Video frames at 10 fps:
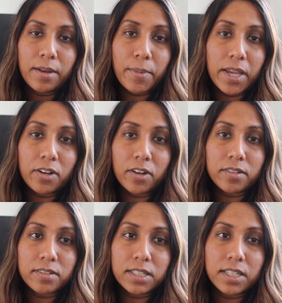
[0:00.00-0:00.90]
may
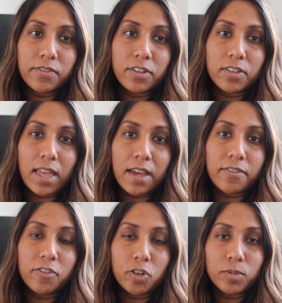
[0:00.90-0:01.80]
not give you
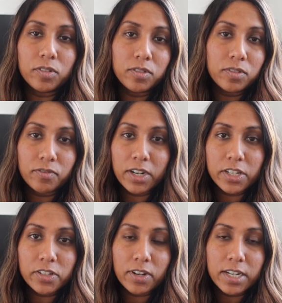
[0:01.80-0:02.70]
that formal
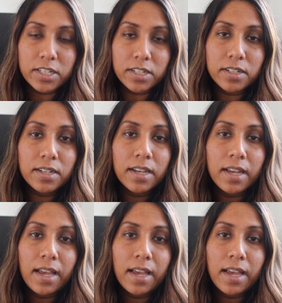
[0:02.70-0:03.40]
registration.